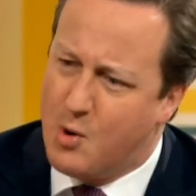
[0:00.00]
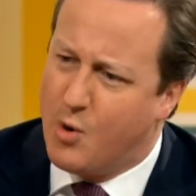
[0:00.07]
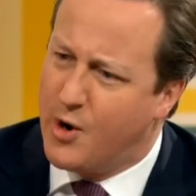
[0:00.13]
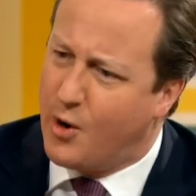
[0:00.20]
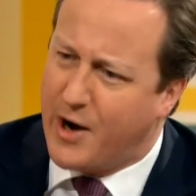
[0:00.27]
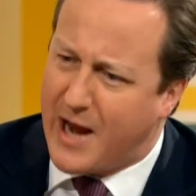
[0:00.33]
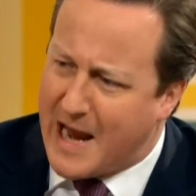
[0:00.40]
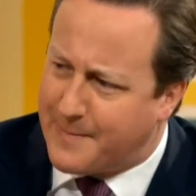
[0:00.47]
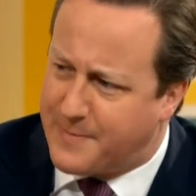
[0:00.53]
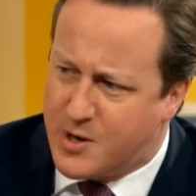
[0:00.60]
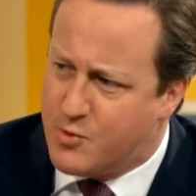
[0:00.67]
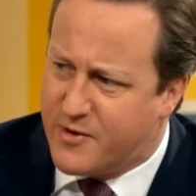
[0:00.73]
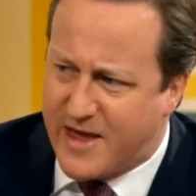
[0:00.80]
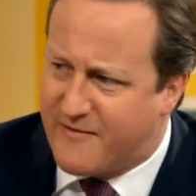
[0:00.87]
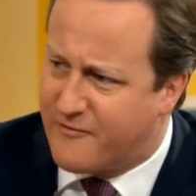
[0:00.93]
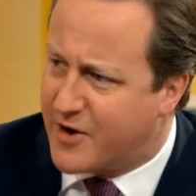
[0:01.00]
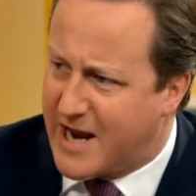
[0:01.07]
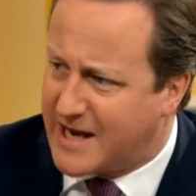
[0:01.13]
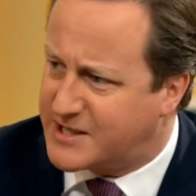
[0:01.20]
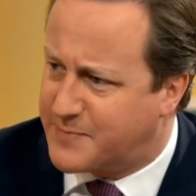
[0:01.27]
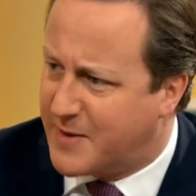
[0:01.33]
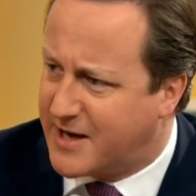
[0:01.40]
But we're not happy with every
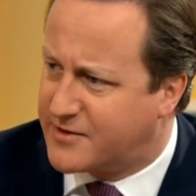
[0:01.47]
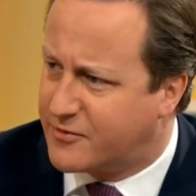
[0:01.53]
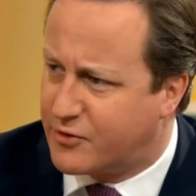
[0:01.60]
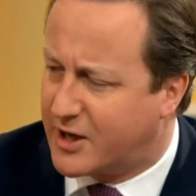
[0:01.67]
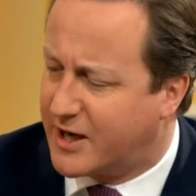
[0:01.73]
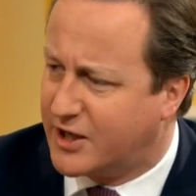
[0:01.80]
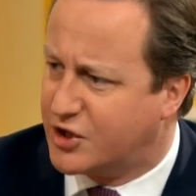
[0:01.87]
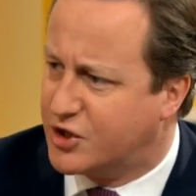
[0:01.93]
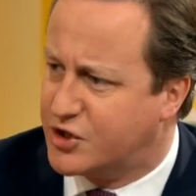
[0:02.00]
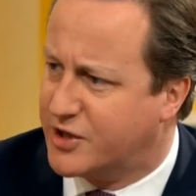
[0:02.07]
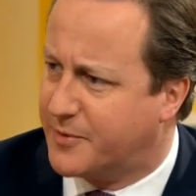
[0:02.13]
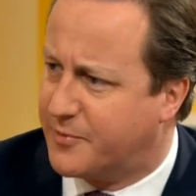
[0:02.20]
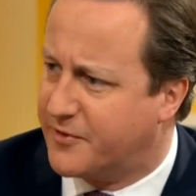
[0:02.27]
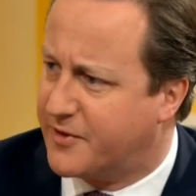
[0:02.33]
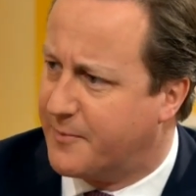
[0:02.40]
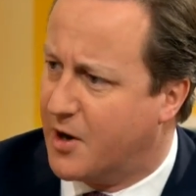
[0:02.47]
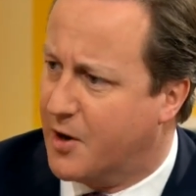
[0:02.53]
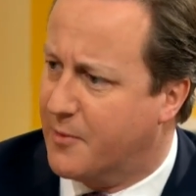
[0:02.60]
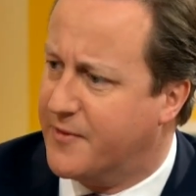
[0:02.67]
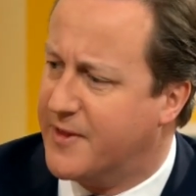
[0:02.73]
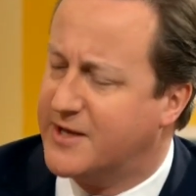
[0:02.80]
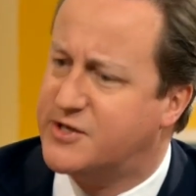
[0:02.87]
aspect of the relationship at the moment.